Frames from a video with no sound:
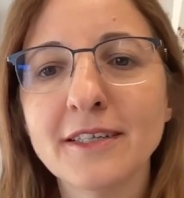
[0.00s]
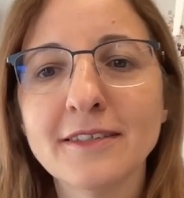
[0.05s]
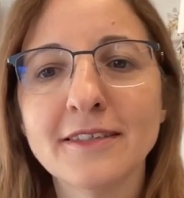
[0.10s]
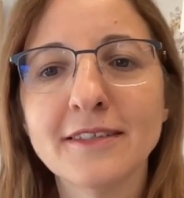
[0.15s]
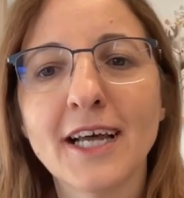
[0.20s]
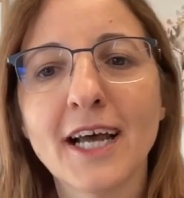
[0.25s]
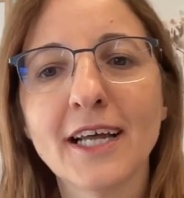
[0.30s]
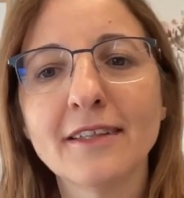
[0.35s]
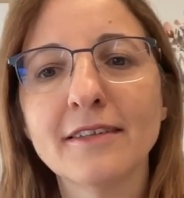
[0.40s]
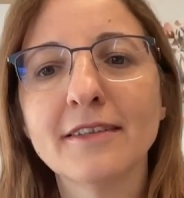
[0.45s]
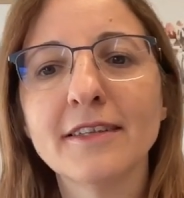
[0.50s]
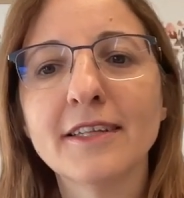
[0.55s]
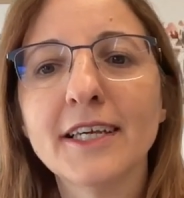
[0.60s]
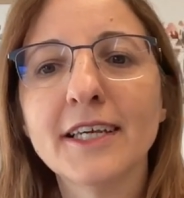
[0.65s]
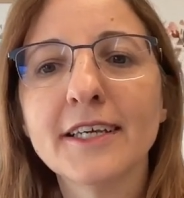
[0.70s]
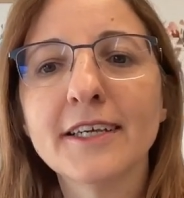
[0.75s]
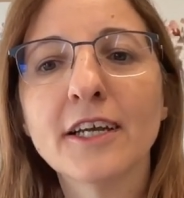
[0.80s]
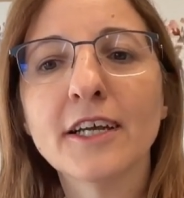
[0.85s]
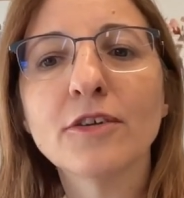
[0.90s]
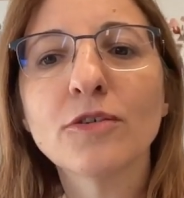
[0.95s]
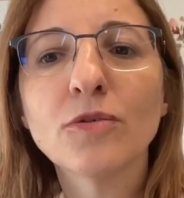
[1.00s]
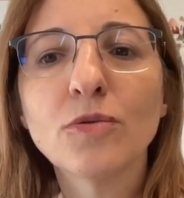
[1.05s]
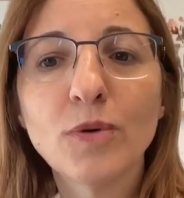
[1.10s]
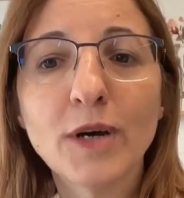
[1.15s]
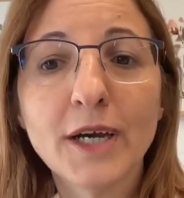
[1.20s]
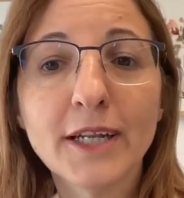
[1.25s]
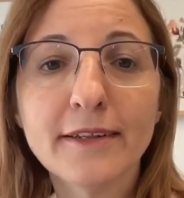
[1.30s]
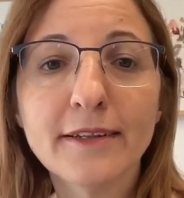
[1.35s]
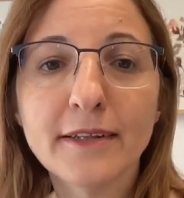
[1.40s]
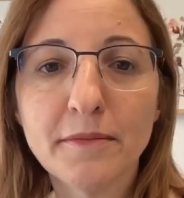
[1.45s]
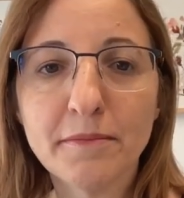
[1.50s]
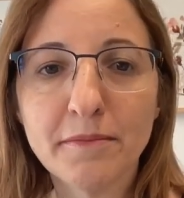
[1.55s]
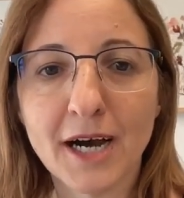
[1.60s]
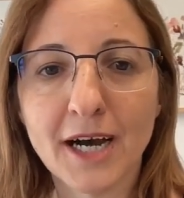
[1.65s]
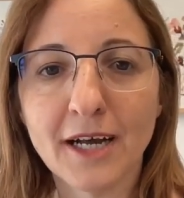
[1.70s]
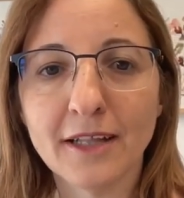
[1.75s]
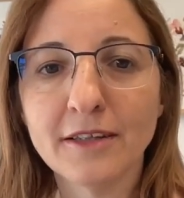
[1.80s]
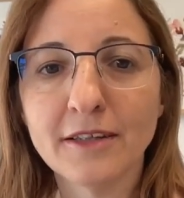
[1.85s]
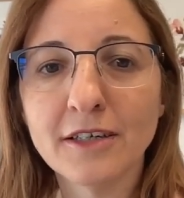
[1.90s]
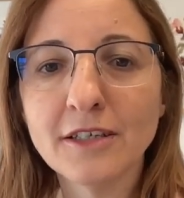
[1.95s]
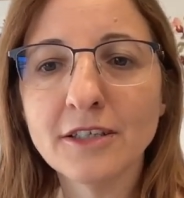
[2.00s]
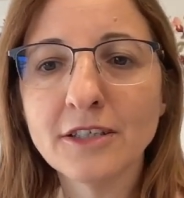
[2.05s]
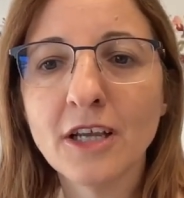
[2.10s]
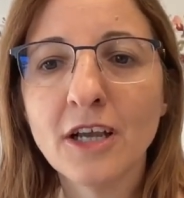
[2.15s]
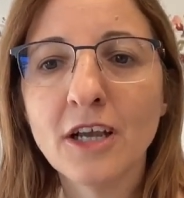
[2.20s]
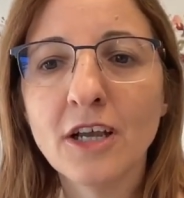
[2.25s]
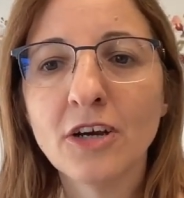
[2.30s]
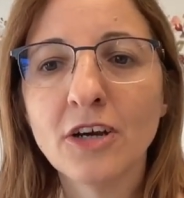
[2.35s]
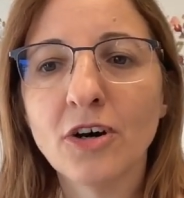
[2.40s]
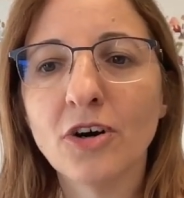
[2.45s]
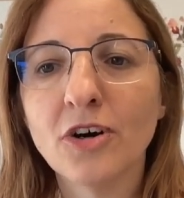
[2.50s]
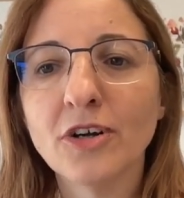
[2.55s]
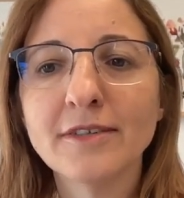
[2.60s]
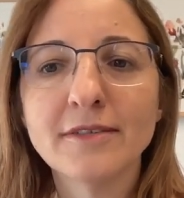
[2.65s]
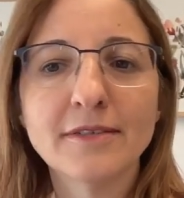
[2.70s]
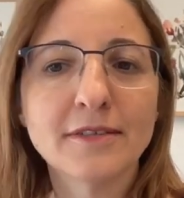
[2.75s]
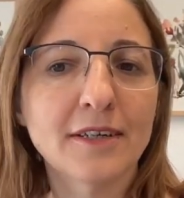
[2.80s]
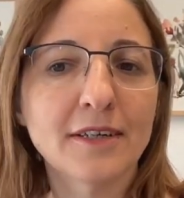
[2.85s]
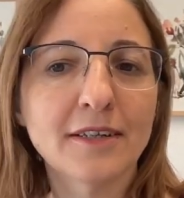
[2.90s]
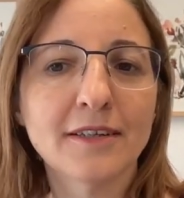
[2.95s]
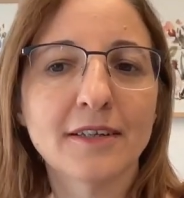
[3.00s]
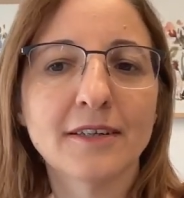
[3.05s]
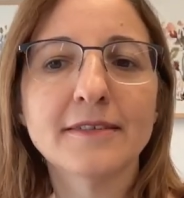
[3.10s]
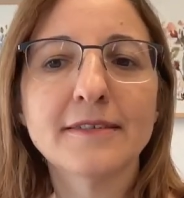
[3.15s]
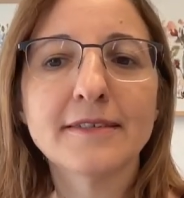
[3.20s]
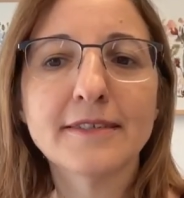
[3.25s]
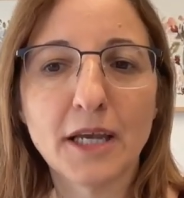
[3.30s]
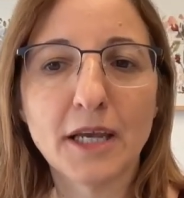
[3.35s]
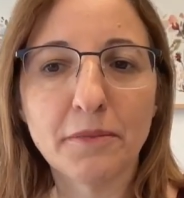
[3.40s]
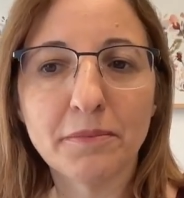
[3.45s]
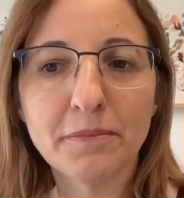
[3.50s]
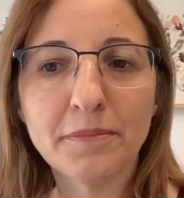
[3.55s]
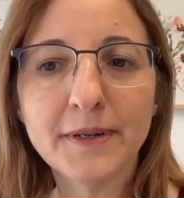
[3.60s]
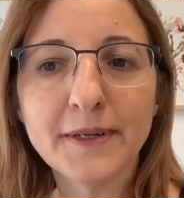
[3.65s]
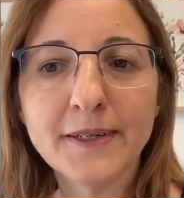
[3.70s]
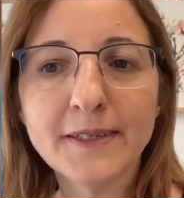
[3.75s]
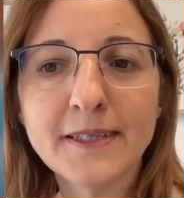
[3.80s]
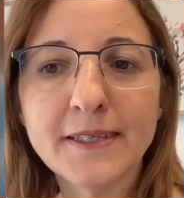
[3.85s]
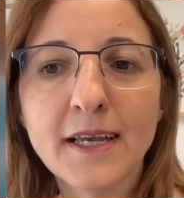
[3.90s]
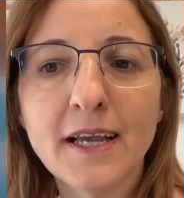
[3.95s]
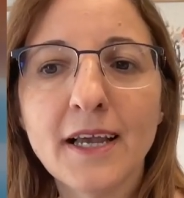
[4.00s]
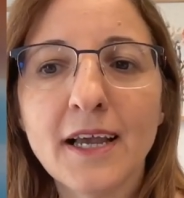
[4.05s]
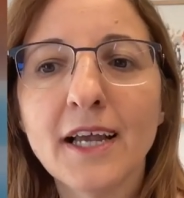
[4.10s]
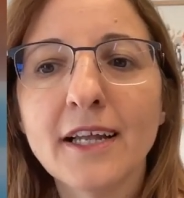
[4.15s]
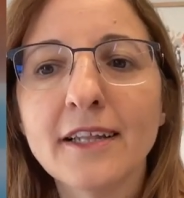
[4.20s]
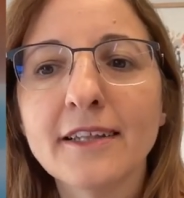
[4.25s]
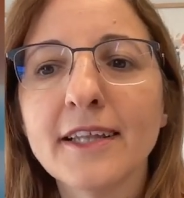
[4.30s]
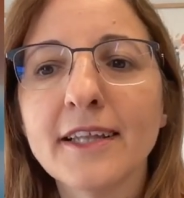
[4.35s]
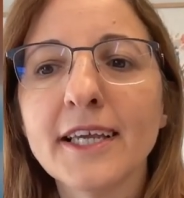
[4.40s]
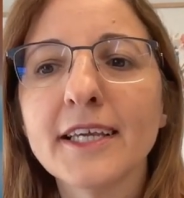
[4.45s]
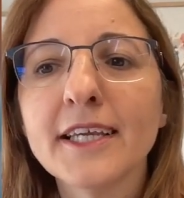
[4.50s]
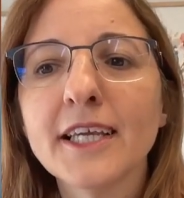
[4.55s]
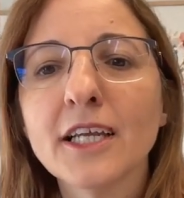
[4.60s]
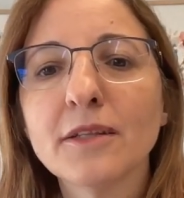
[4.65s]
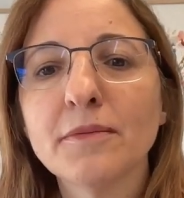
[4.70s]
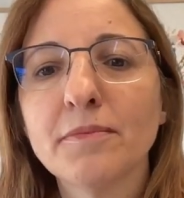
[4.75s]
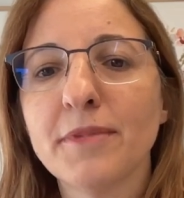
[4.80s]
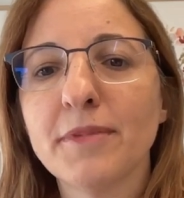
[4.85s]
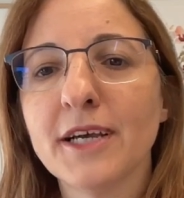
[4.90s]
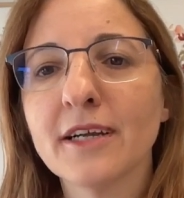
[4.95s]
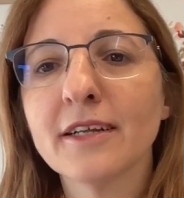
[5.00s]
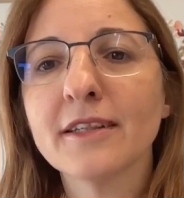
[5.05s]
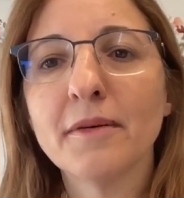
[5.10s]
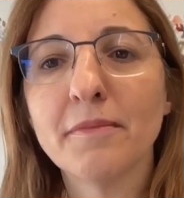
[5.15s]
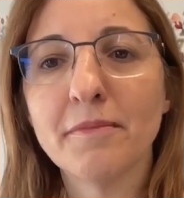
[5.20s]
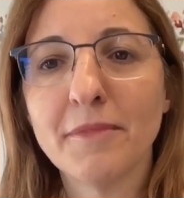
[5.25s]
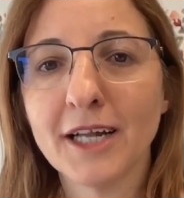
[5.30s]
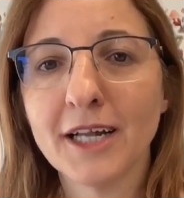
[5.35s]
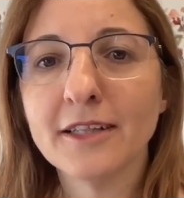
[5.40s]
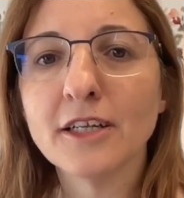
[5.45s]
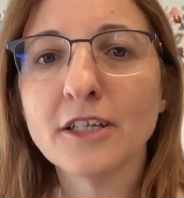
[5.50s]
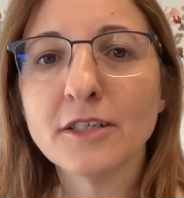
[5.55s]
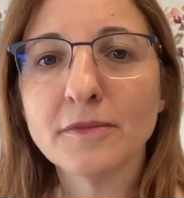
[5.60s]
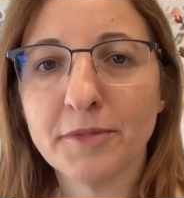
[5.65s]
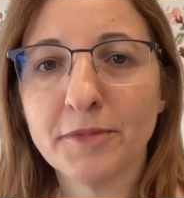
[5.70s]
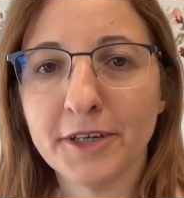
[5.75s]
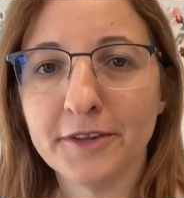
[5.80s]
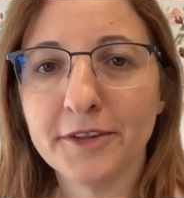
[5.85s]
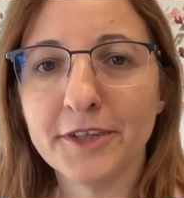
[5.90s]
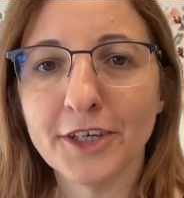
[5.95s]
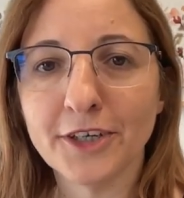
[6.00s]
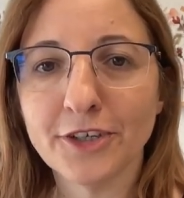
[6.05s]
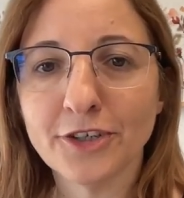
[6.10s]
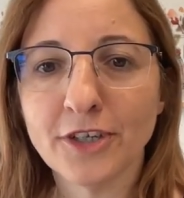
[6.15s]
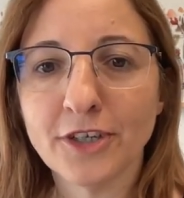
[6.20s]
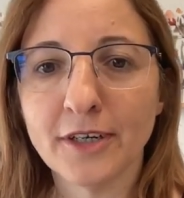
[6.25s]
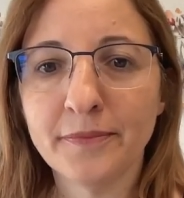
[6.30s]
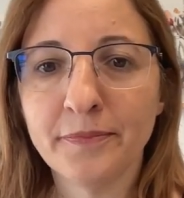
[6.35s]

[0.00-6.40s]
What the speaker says: that they can query the models on certain samples and they get back the model's prediction.